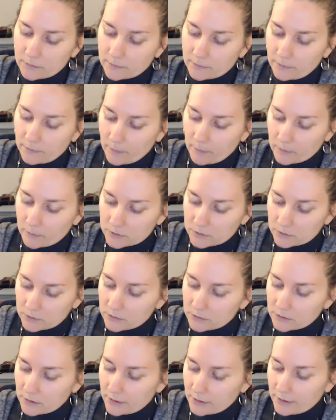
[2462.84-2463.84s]

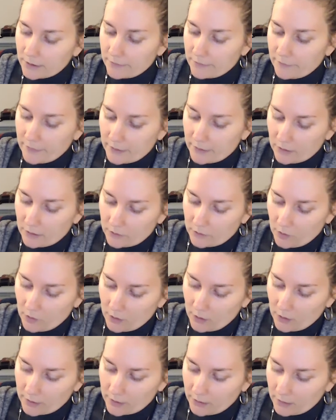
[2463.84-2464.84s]
proposals, they're
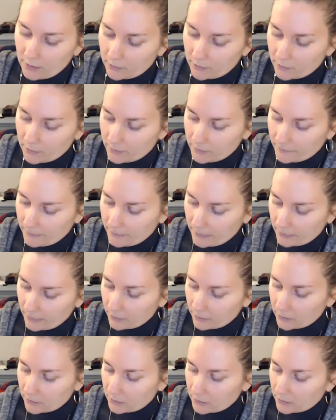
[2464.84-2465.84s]
talking about
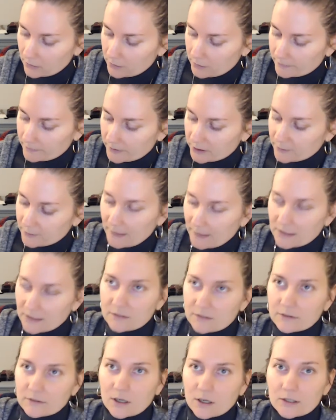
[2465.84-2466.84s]

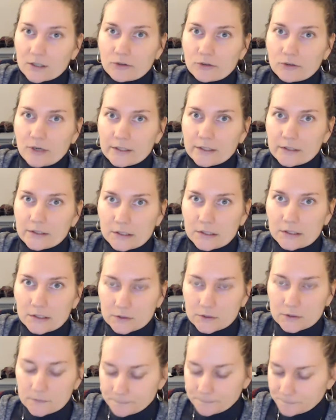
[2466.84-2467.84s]
prospective contractors.
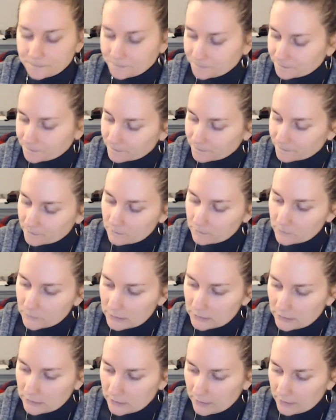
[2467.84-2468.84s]

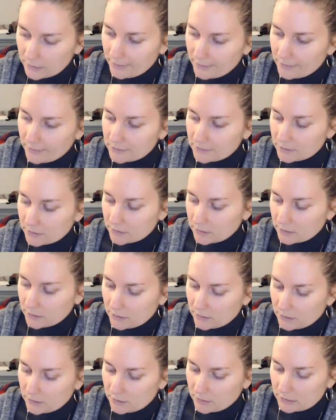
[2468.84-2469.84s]
And
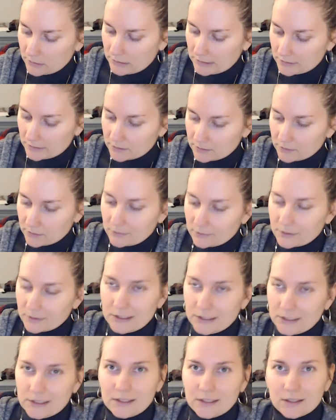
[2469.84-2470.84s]
that's
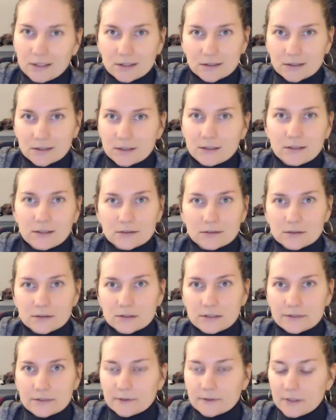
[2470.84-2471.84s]
already a little
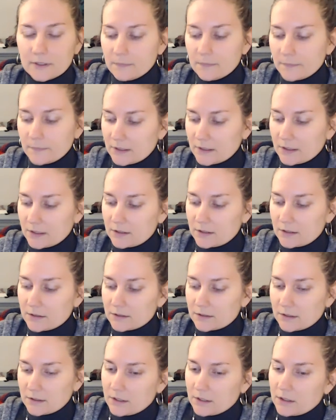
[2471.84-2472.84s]
different, because
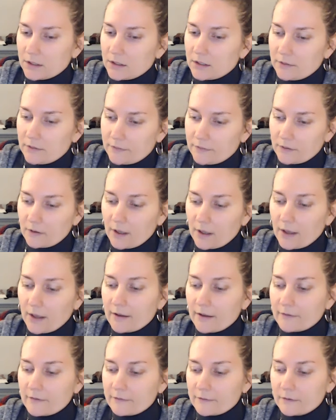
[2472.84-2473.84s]
if you
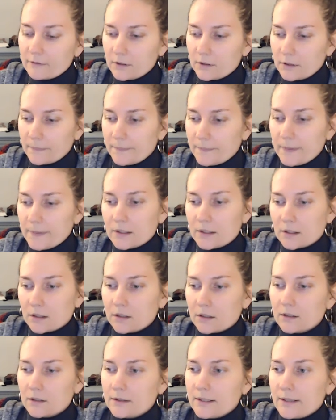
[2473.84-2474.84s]
have a
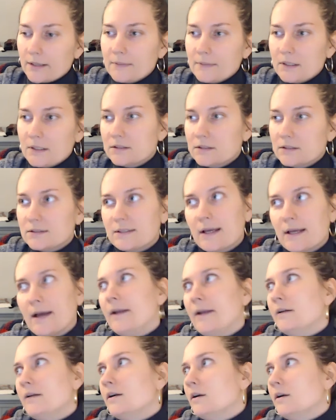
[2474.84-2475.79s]
bidder, that means that